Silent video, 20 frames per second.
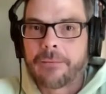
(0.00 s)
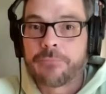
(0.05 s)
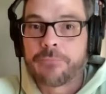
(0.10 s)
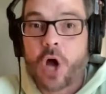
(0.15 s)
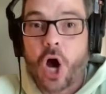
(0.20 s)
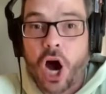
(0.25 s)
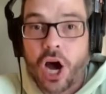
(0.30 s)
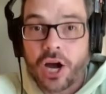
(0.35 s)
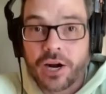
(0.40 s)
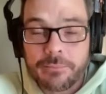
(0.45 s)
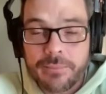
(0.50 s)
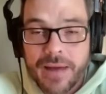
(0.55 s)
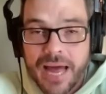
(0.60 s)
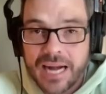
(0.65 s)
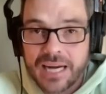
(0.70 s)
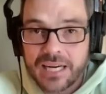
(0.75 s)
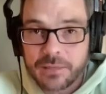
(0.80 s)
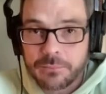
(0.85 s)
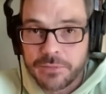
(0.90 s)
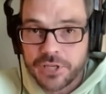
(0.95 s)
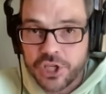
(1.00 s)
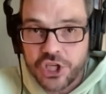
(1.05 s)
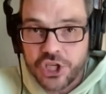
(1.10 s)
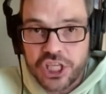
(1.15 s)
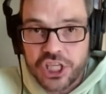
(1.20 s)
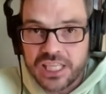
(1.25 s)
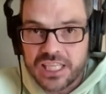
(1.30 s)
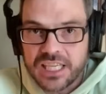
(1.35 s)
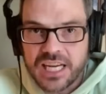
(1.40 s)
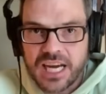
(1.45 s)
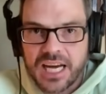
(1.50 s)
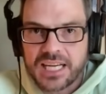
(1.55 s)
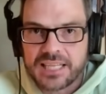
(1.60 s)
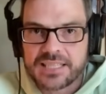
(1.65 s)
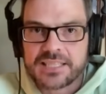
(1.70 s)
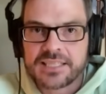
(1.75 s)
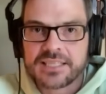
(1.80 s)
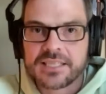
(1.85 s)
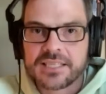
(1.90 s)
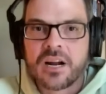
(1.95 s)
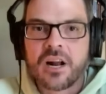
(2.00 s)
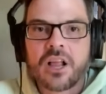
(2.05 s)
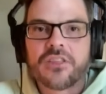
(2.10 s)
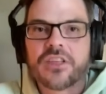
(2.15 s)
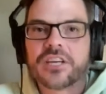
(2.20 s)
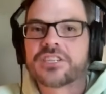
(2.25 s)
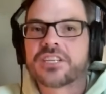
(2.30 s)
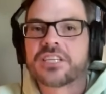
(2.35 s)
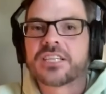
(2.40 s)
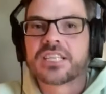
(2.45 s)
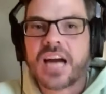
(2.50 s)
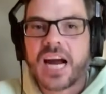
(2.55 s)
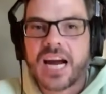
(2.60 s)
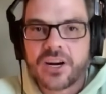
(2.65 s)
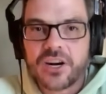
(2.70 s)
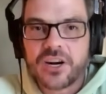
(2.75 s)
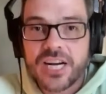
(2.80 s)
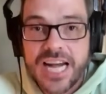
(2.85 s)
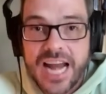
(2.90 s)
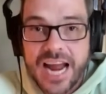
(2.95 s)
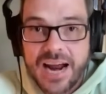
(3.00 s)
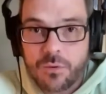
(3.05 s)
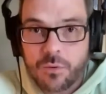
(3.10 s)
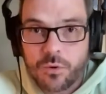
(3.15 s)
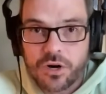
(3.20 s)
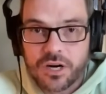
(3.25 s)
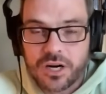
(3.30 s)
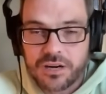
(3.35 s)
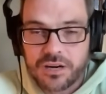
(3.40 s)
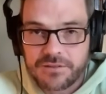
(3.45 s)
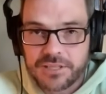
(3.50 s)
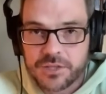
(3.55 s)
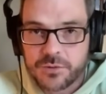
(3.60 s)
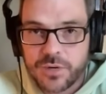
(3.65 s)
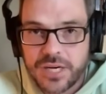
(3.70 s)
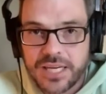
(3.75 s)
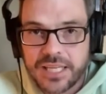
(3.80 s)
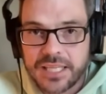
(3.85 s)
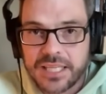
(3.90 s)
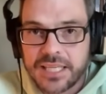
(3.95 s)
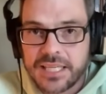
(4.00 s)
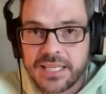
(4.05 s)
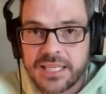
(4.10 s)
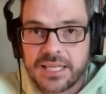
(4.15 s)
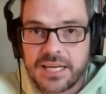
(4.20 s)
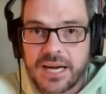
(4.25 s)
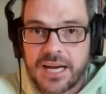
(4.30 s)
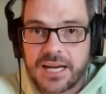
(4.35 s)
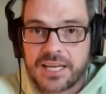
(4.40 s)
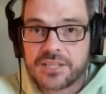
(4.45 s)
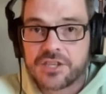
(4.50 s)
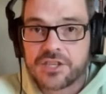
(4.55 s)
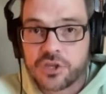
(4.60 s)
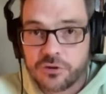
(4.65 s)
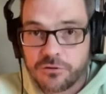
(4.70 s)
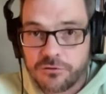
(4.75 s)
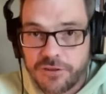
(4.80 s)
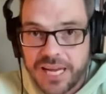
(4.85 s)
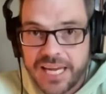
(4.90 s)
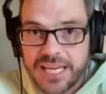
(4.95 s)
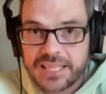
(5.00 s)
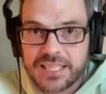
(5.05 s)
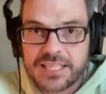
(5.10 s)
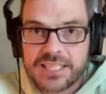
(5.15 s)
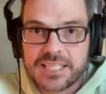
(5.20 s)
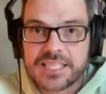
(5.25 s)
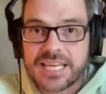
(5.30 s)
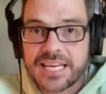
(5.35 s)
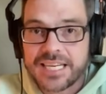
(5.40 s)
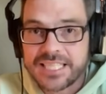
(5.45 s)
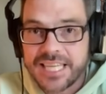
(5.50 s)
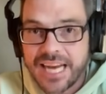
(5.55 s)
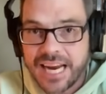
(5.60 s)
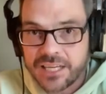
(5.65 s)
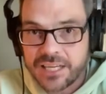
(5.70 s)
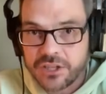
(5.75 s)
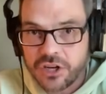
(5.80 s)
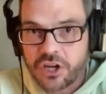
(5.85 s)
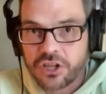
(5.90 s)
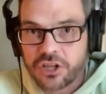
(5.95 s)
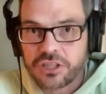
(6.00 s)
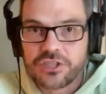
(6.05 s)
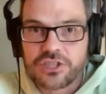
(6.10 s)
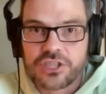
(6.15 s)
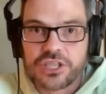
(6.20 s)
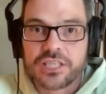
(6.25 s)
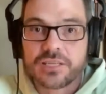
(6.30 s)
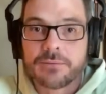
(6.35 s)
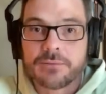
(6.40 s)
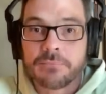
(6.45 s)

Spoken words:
automatic machine guns, this entire network of Israeli surveillance and technology,